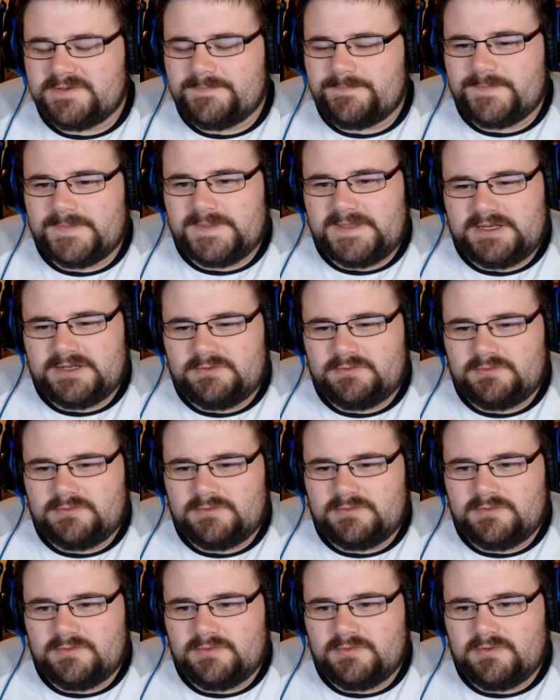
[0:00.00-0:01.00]
you know,
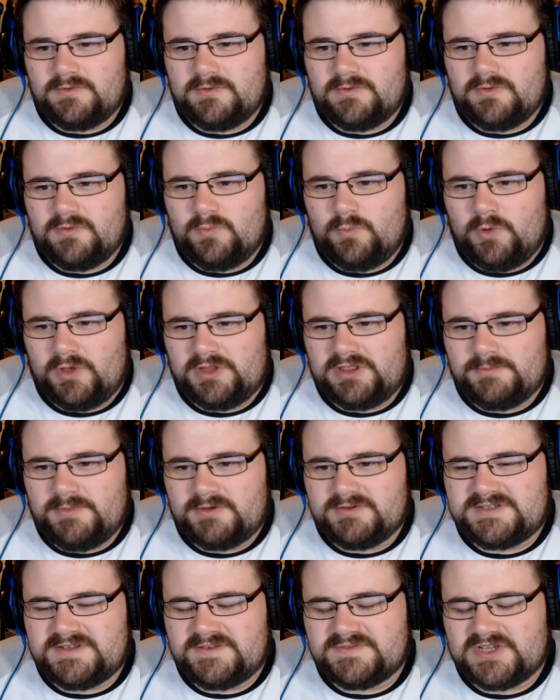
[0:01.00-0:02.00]
what the
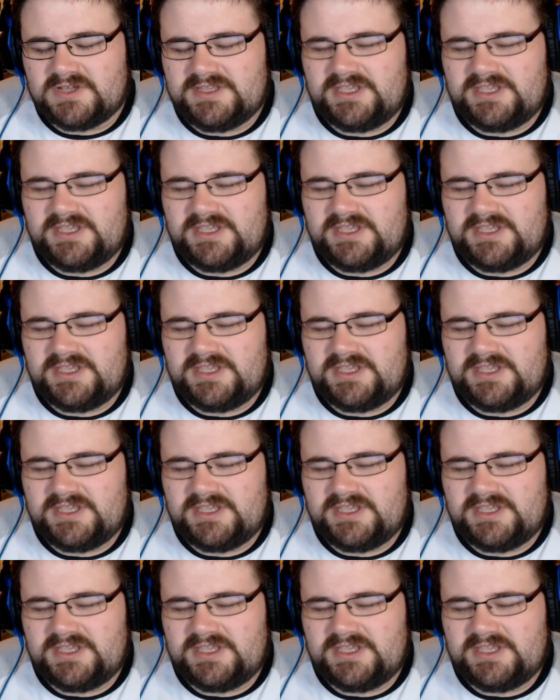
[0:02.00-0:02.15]
motives are.